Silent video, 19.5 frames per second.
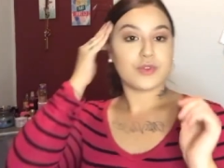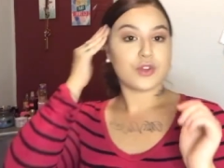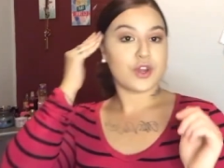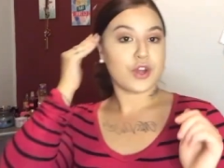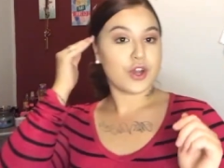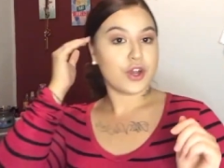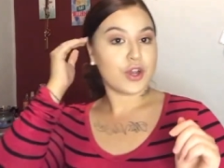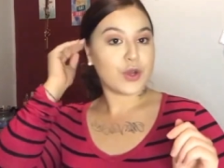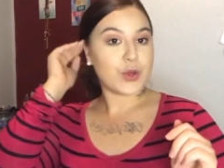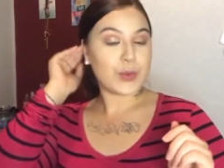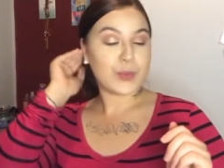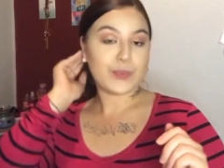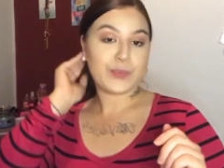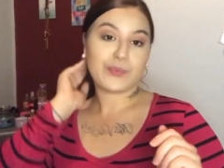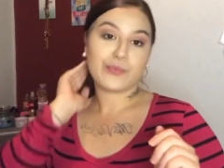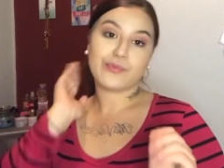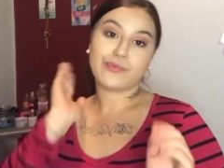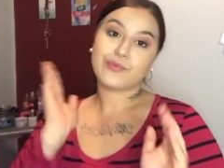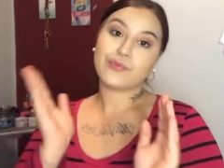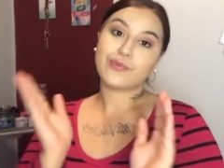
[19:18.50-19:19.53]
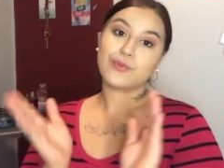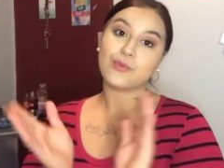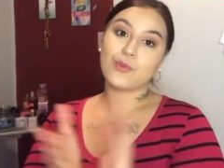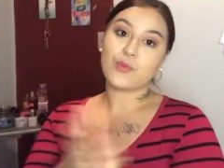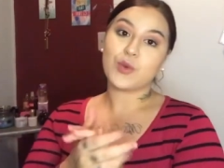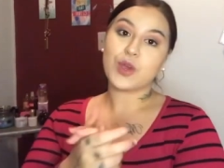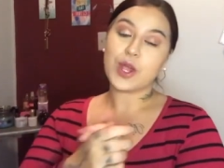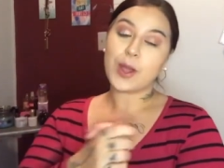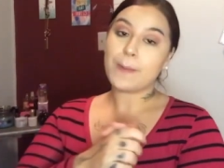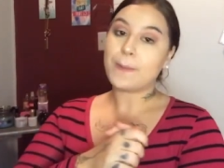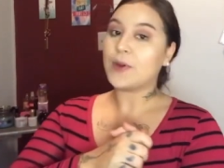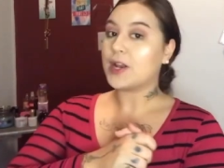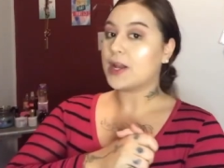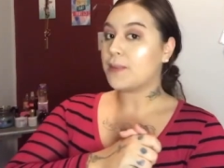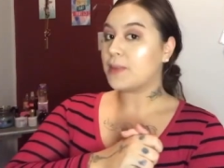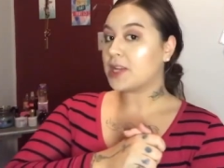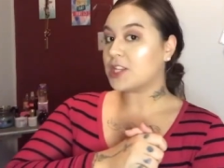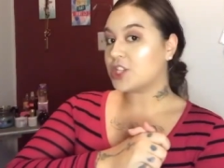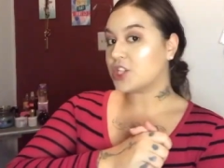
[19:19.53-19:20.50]
girl, we are
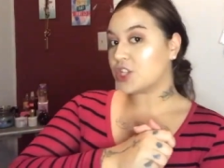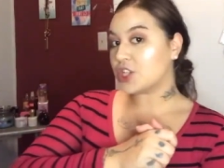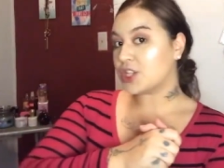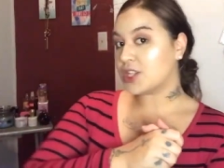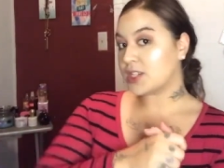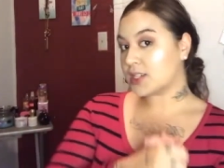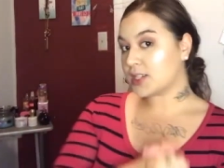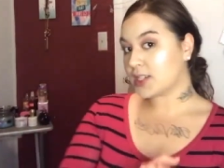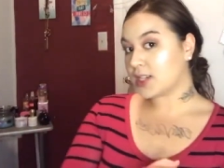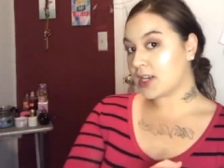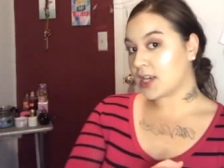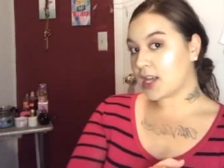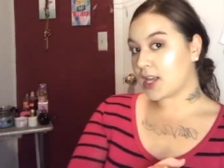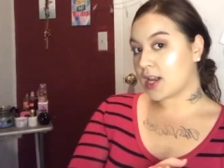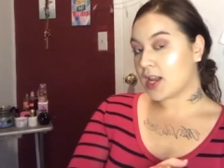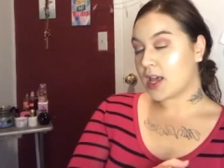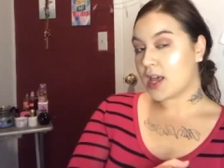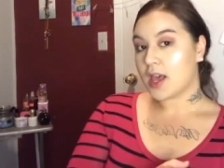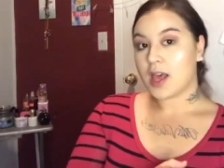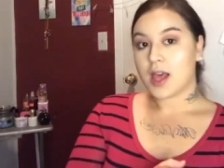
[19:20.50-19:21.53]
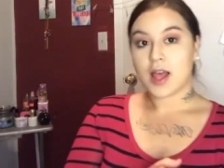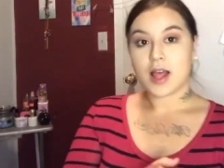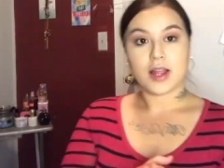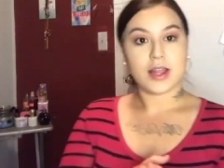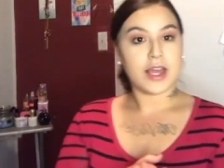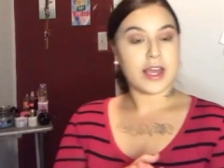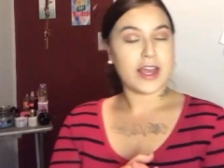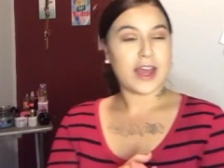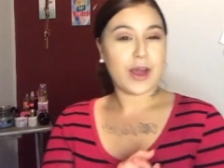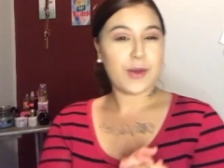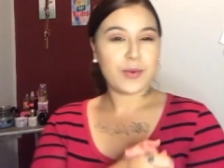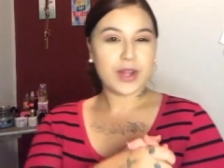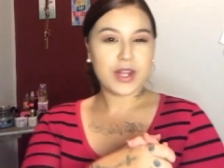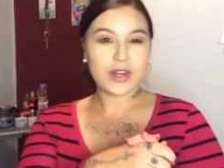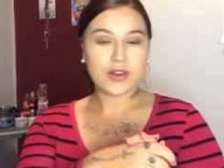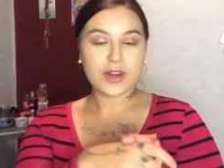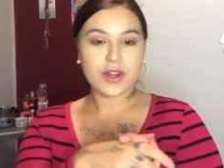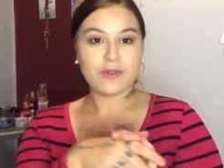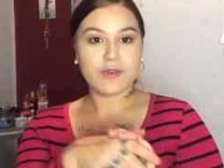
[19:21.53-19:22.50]
pretty much done. Like, I
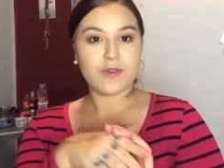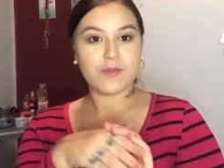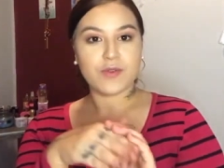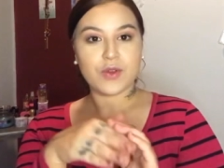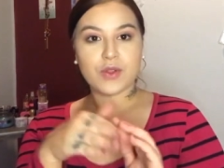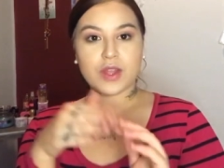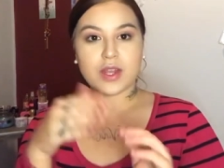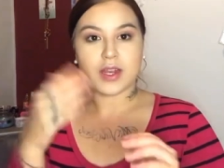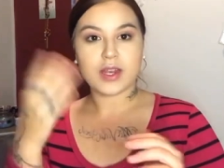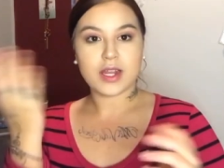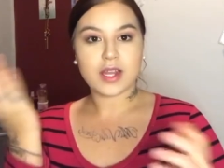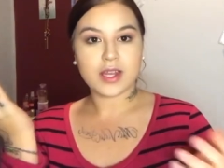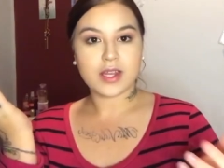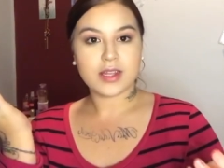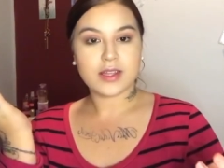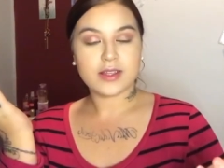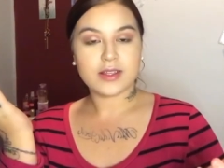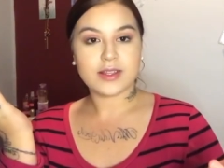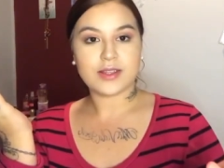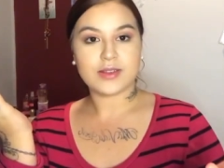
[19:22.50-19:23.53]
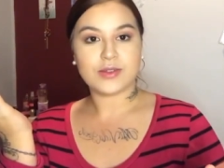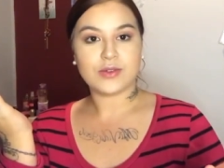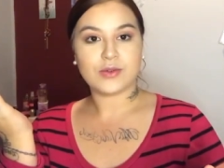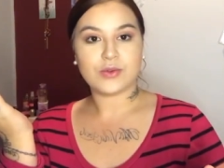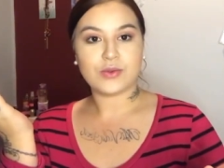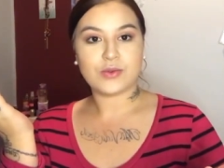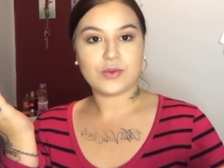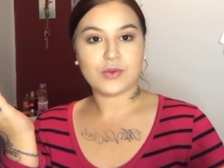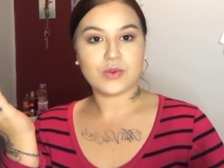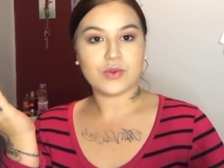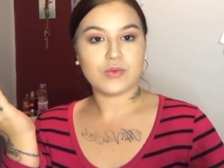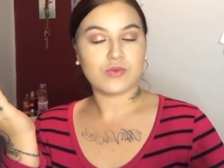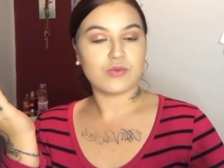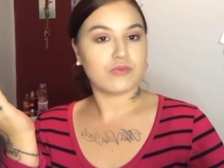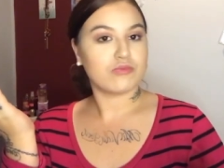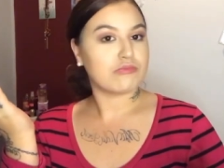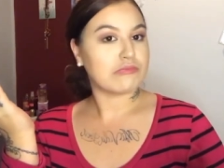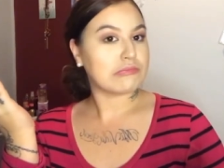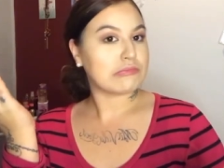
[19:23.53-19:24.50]
really don't even feel the need to
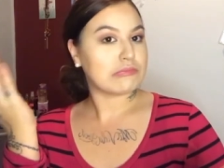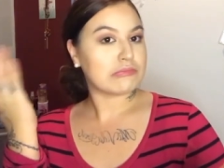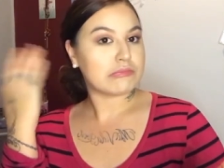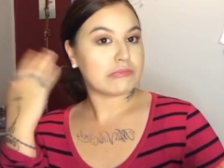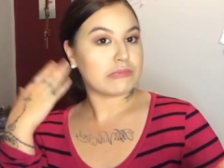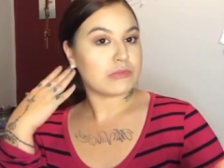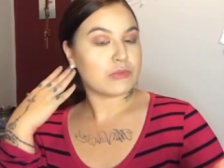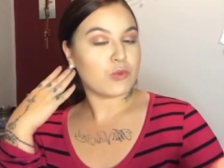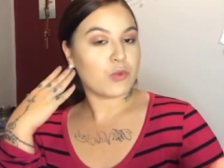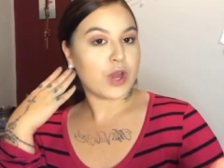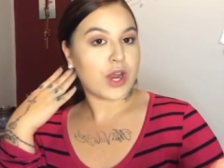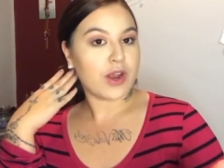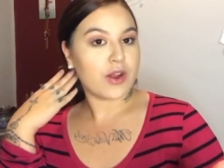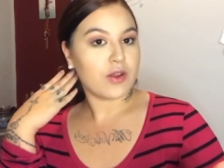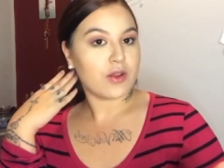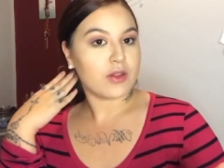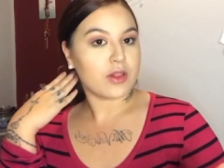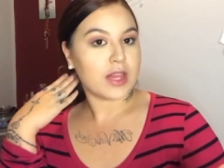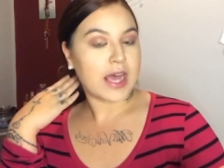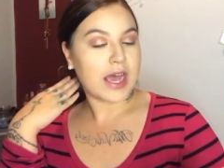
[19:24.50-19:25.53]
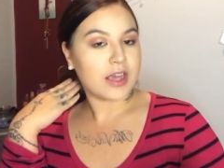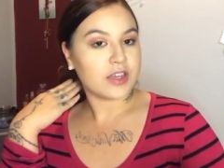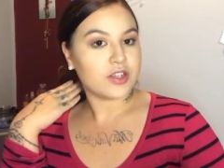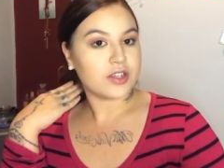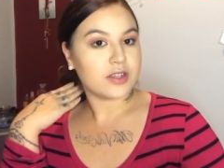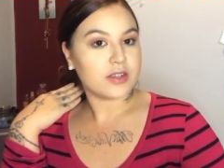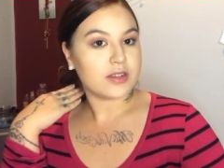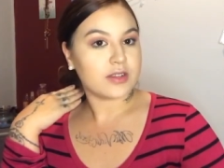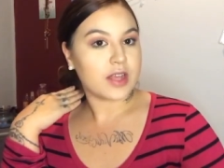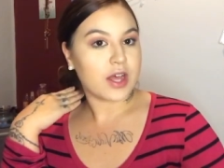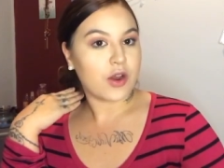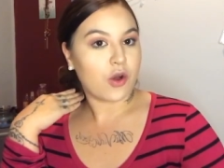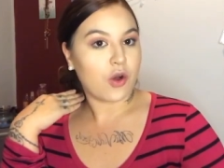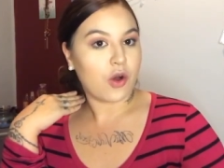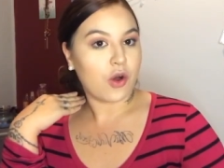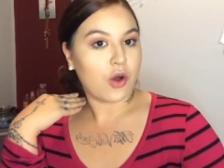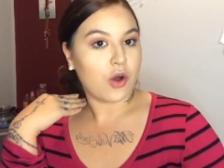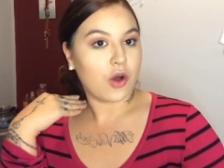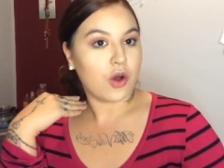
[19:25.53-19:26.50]
wear lashes at
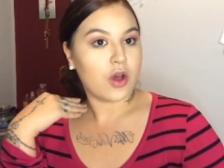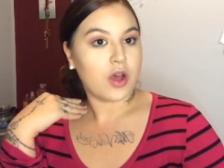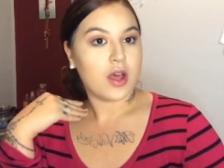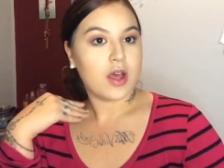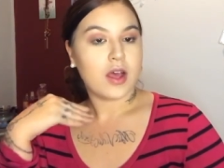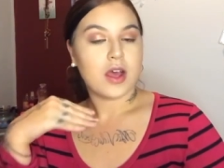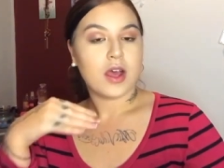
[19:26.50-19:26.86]
all.